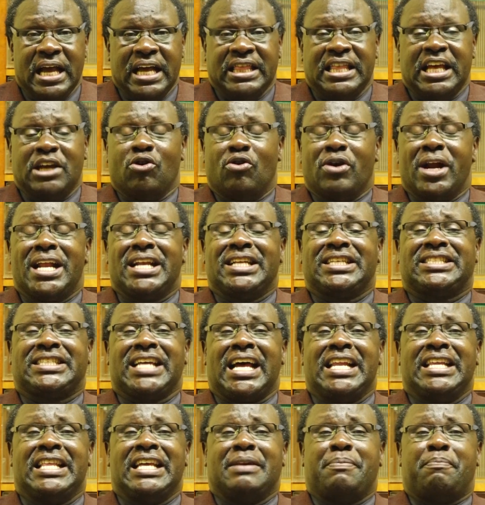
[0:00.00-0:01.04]
They don't
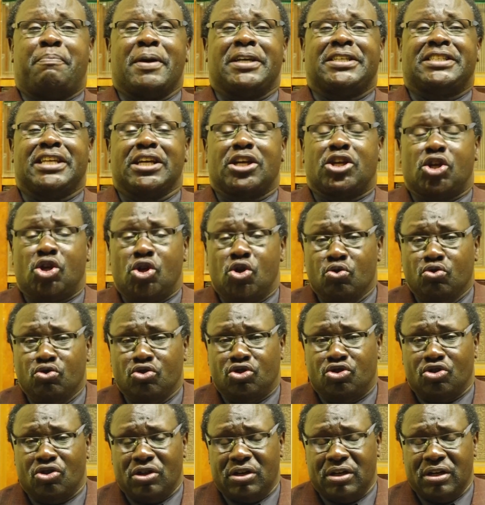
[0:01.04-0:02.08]
understand that
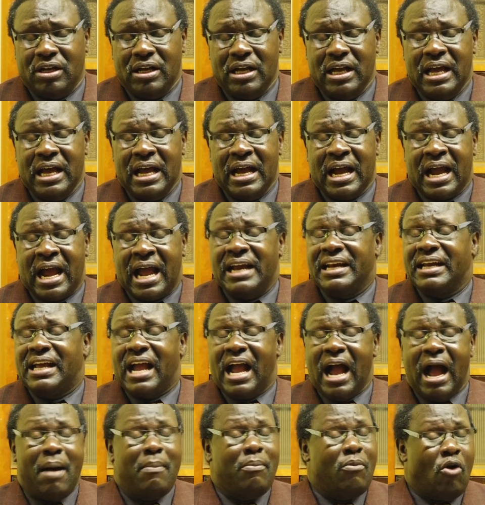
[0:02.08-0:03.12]
persecution can
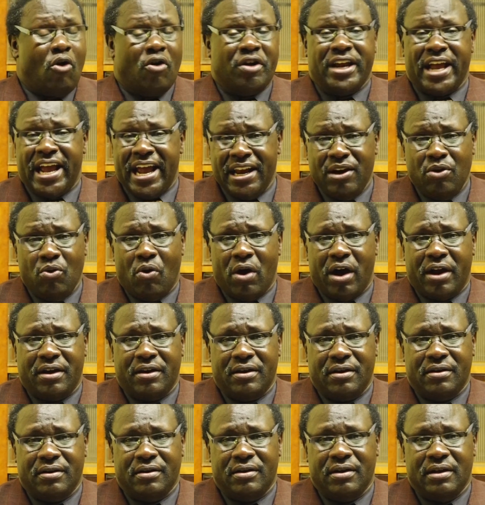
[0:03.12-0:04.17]
come on anyone.